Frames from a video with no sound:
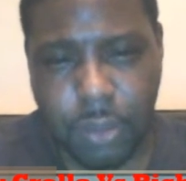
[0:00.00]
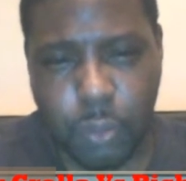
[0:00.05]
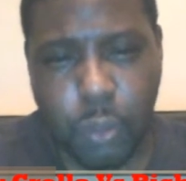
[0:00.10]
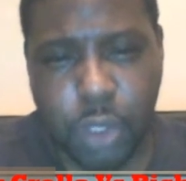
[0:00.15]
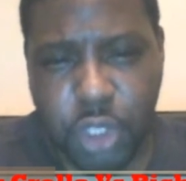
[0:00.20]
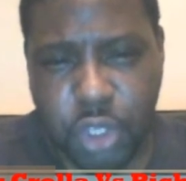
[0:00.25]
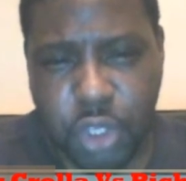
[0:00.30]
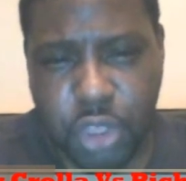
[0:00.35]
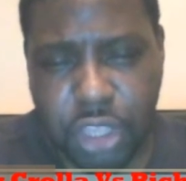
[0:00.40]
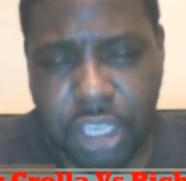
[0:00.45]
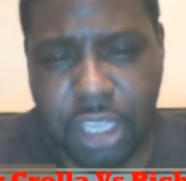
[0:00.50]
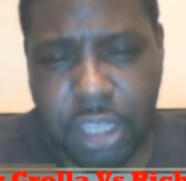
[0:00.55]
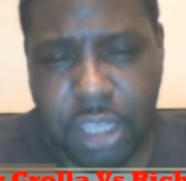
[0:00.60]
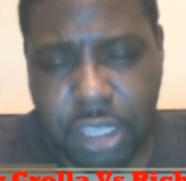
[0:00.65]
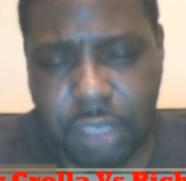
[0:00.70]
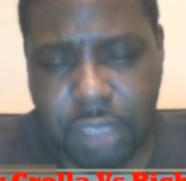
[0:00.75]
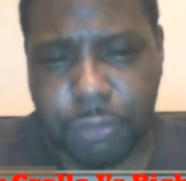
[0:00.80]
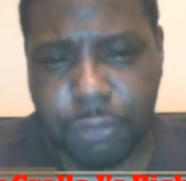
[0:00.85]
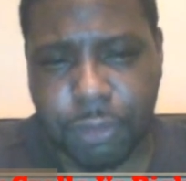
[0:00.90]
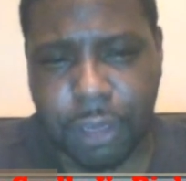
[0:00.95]
What do you think of
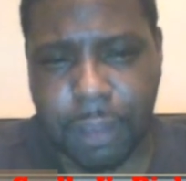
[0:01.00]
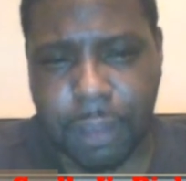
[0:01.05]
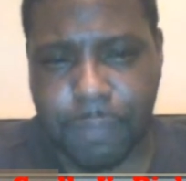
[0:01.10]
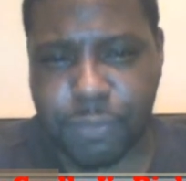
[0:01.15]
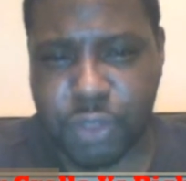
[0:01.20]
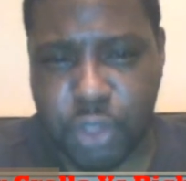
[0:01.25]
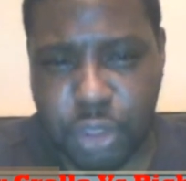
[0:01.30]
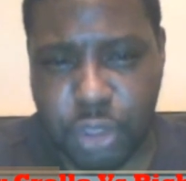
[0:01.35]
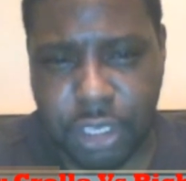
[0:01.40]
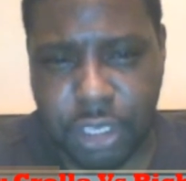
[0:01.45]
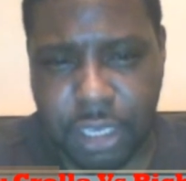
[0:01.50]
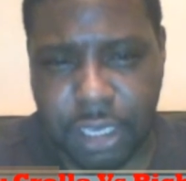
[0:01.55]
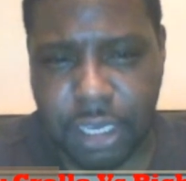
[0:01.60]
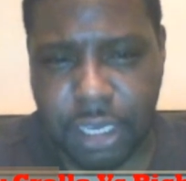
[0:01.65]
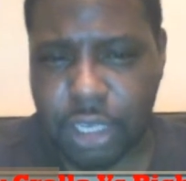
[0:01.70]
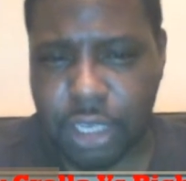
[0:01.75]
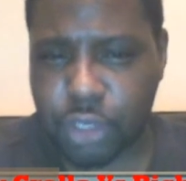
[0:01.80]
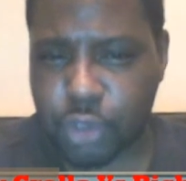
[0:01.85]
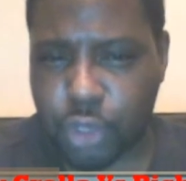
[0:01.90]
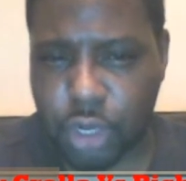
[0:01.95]
this fight? Do you
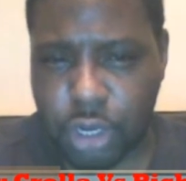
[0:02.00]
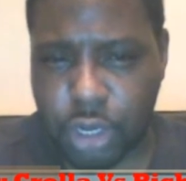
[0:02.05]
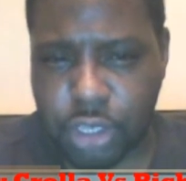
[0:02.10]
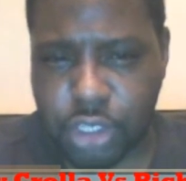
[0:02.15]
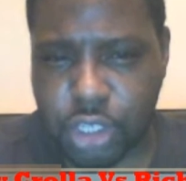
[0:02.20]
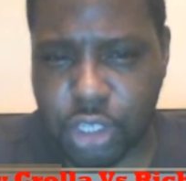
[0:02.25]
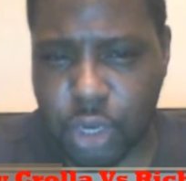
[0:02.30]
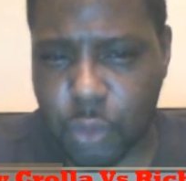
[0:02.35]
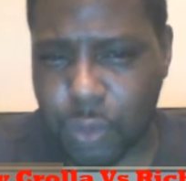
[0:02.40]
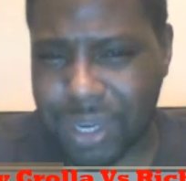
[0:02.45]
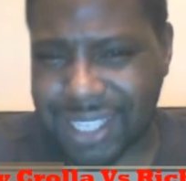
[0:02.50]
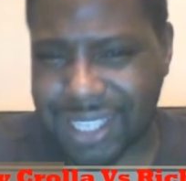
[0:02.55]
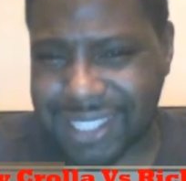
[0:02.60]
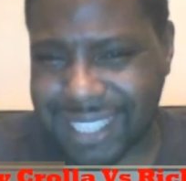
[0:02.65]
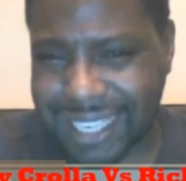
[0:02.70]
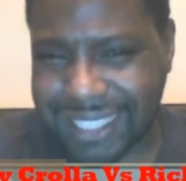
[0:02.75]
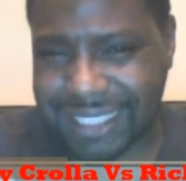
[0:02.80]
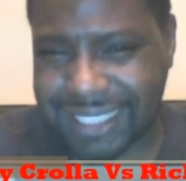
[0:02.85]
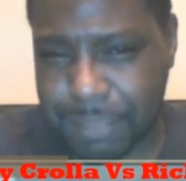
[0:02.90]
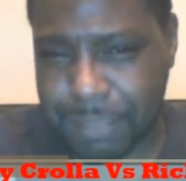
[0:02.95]
think Crolla's got what it
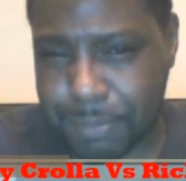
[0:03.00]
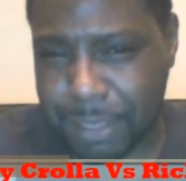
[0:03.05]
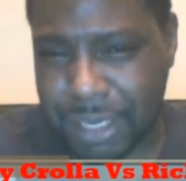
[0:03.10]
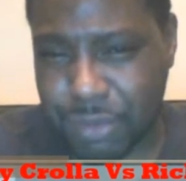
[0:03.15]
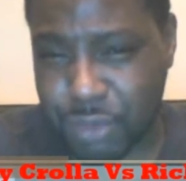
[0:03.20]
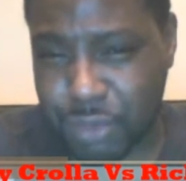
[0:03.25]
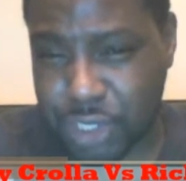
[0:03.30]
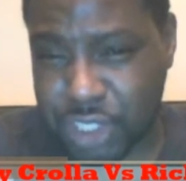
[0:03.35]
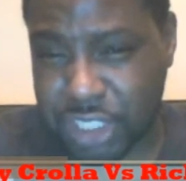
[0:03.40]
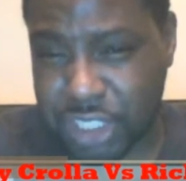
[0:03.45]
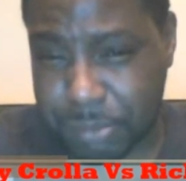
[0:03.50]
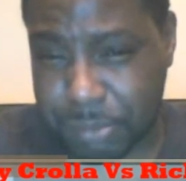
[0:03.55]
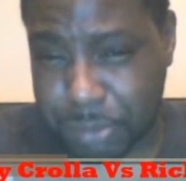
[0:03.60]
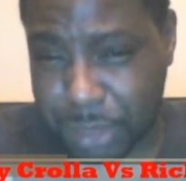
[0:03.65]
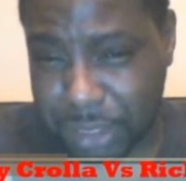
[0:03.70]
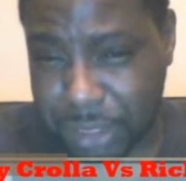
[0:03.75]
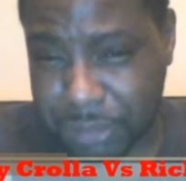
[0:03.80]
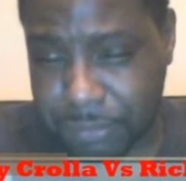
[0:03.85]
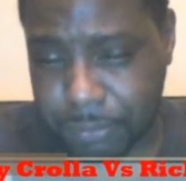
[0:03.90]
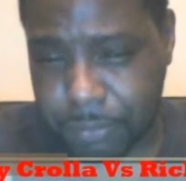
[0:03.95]
takes to beat Richard
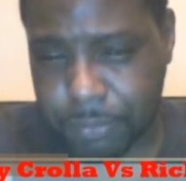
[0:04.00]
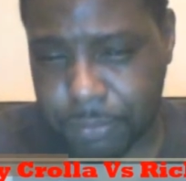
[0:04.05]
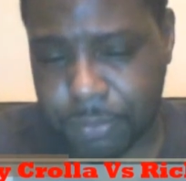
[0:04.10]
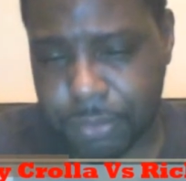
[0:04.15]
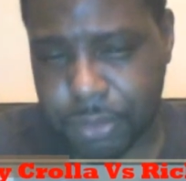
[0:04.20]
Abril?